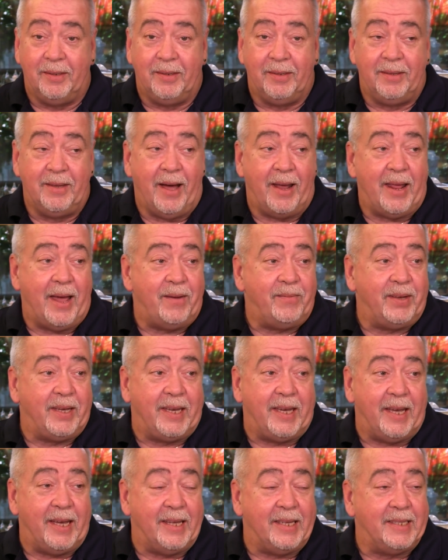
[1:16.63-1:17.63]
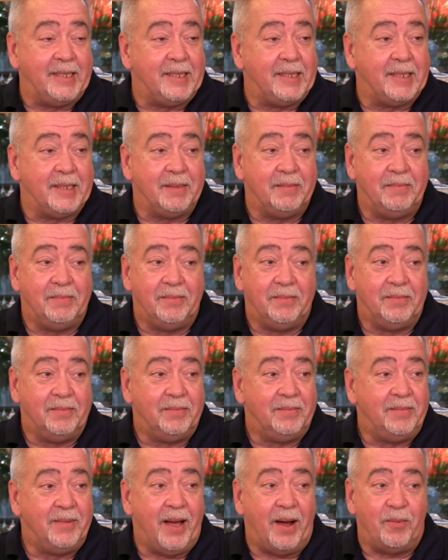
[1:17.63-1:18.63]
Not having kids,
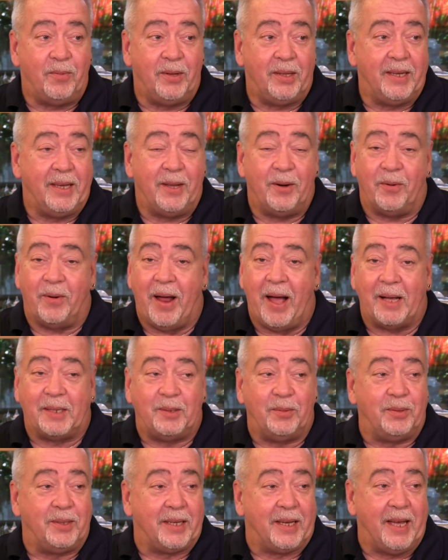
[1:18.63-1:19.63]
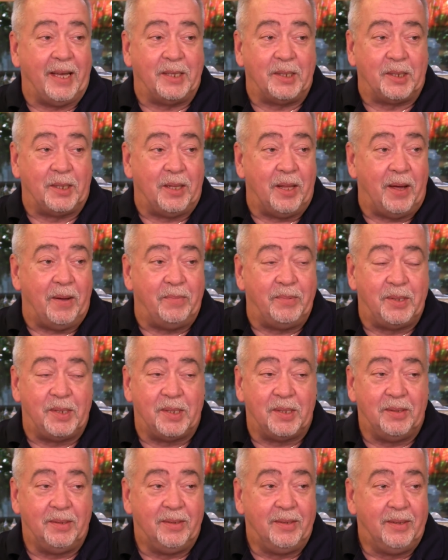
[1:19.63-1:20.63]
not really interacting with the kids
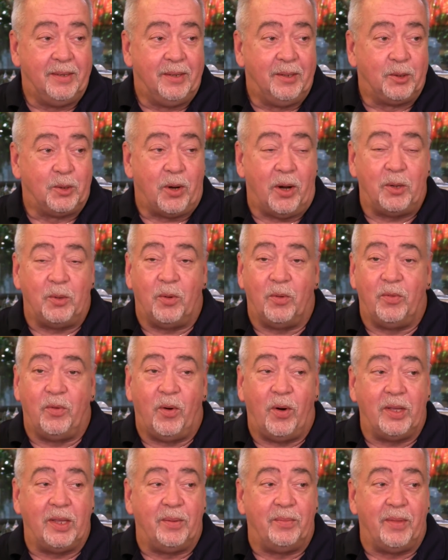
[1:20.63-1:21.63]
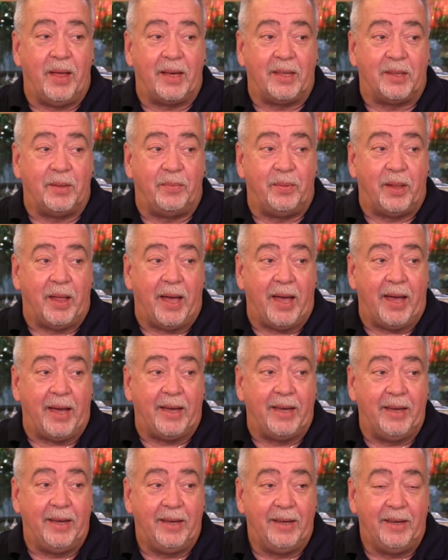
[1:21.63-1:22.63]
clubs, trying to avoid them like the
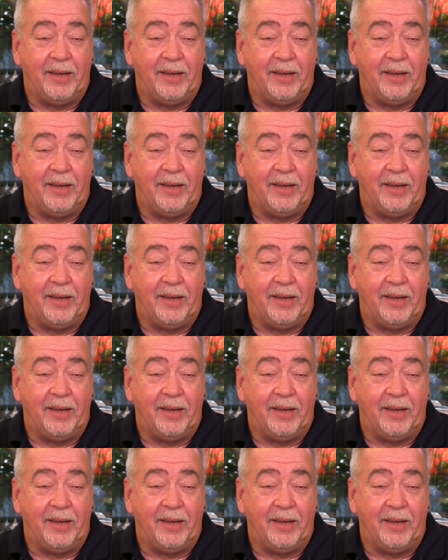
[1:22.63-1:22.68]
plague.